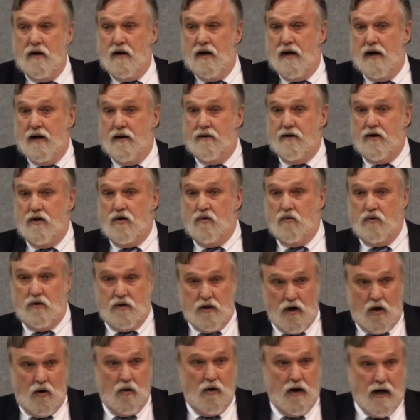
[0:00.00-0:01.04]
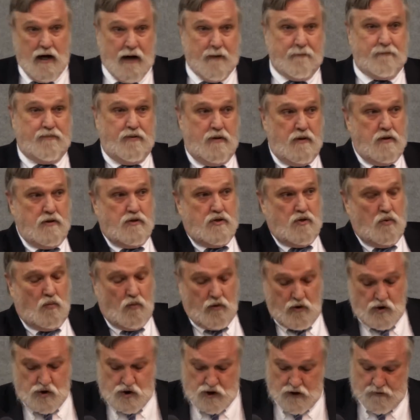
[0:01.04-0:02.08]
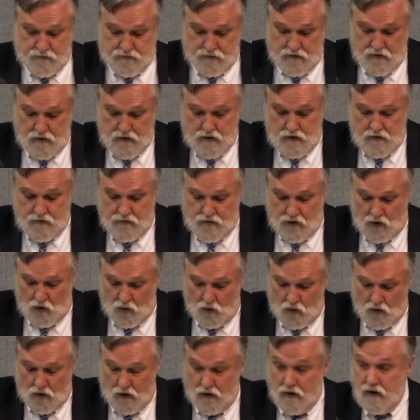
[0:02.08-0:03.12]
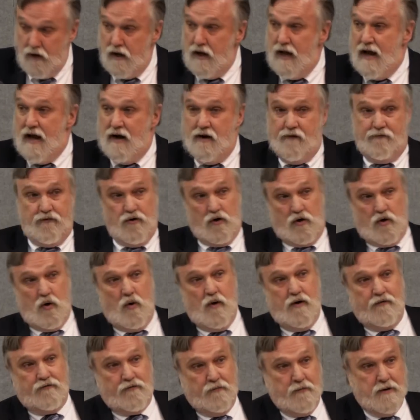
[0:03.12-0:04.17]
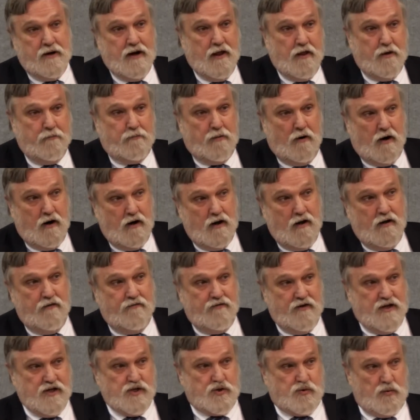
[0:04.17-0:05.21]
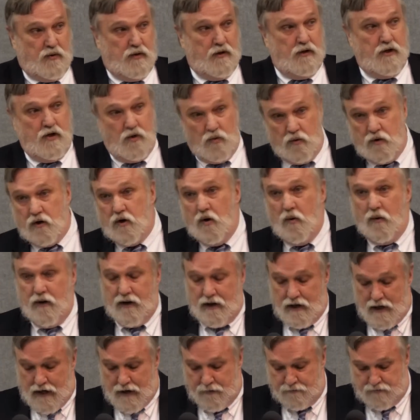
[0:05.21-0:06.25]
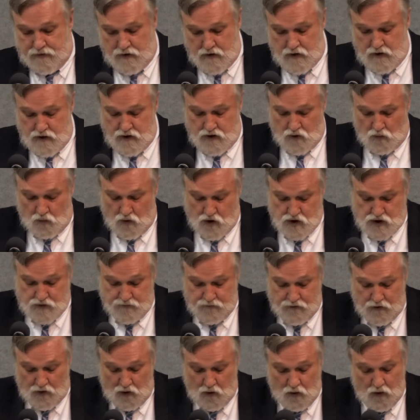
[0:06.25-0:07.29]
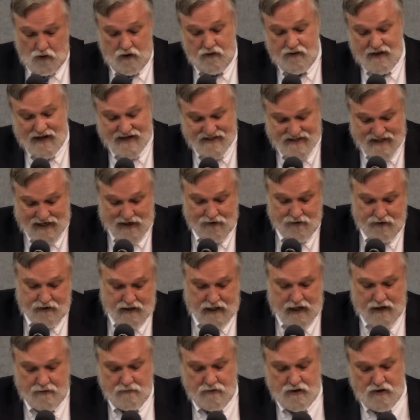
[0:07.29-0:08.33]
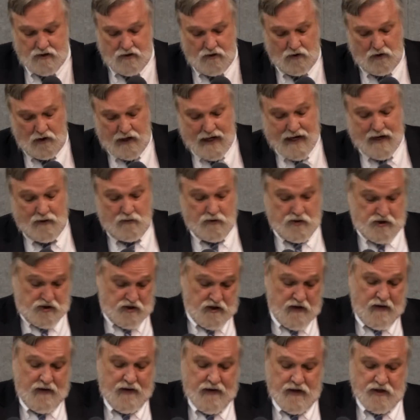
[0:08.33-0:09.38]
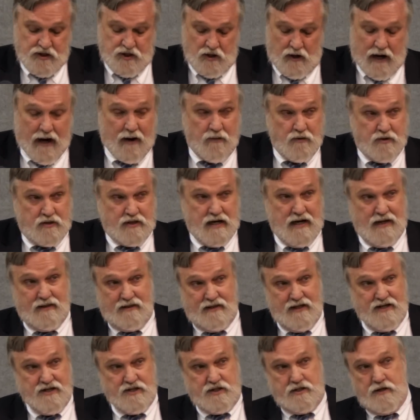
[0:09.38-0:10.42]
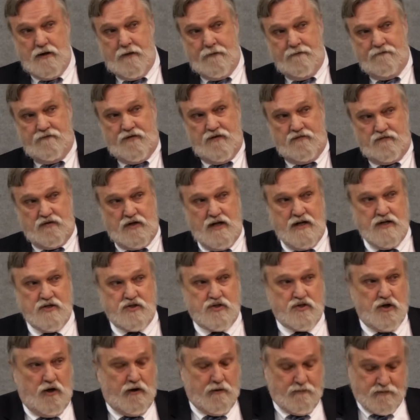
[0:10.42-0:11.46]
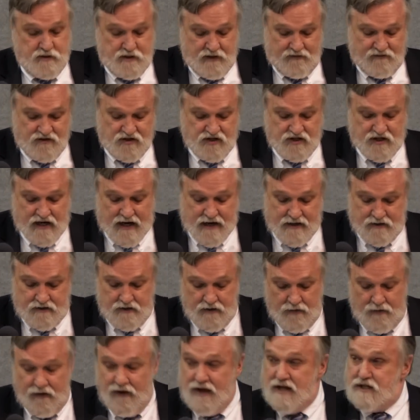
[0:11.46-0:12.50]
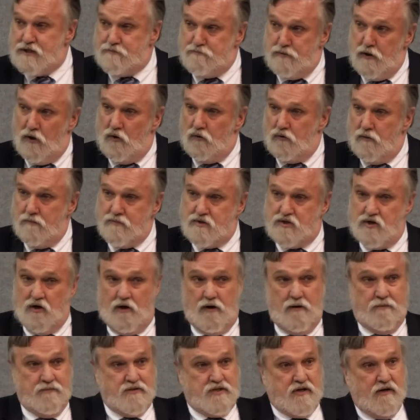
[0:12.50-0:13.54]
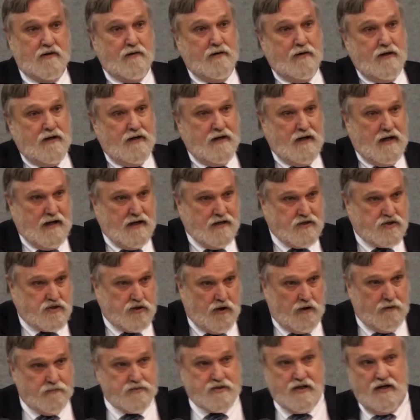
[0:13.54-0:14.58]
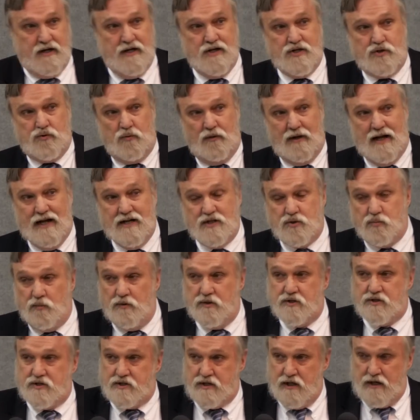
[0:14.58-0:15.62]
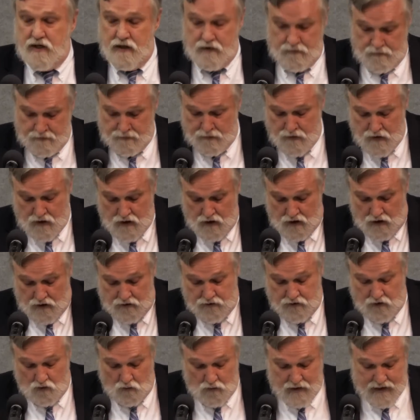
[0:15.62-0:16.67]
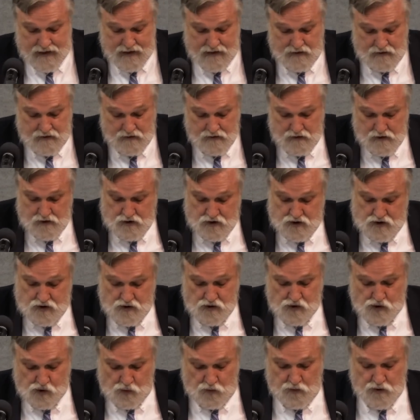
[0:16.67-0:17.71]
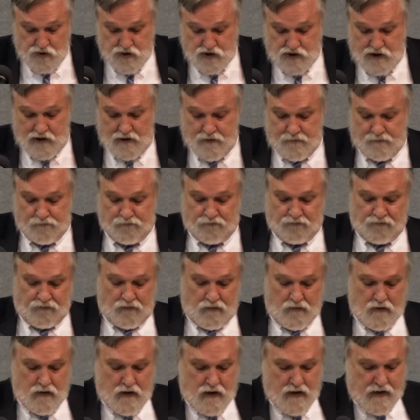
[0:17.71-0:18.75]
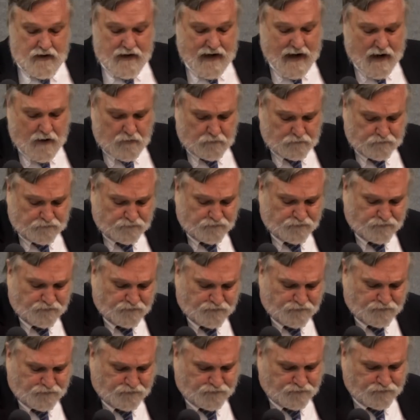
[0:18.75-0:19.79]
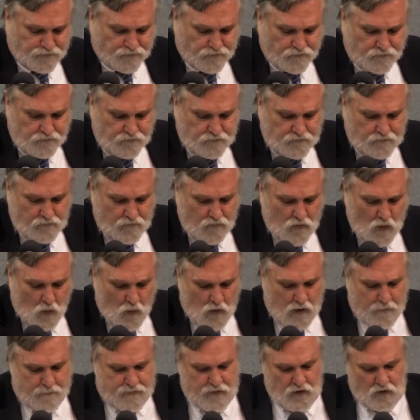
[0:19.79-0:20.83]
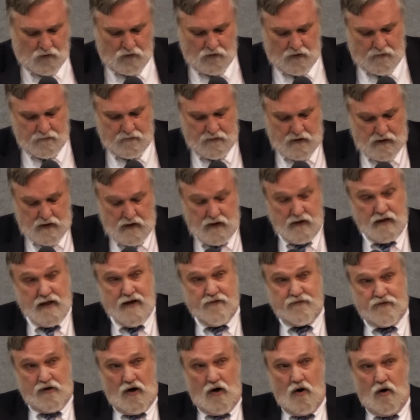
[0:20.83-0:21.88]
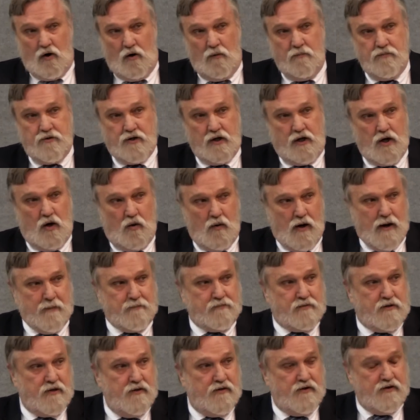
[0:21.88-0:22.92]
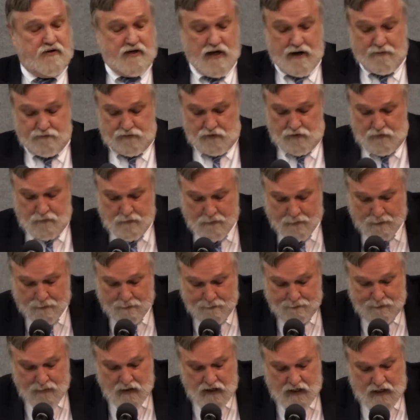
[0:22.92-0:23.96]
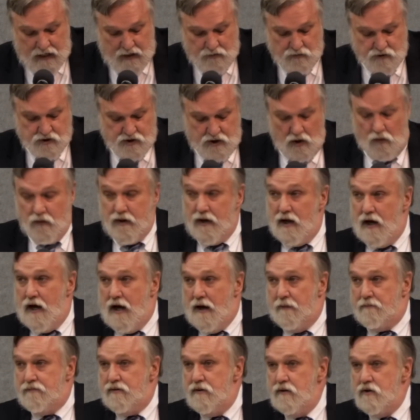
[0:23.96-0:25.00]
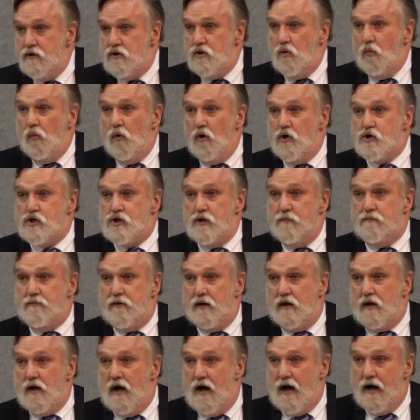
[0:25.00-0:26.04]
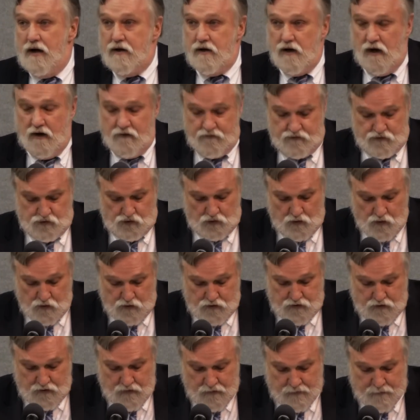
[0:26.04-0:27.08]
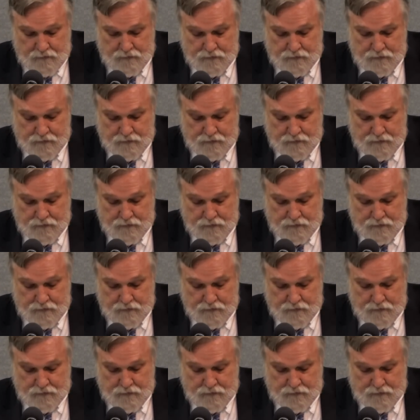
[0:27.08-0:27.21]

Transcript: Uh, you would go up to worship the Lord. And if you're going from another part of Israel, you were going up to worship the Lord. And that's how it came into their language. So I would take these fifteen psalms of ascent as pilgrim psalms, Uh, psalms that Israelites would sing on their way to Jerusalem. Now, when a pilgrim left home to go up to the temple, he was going up to worship the God of truth.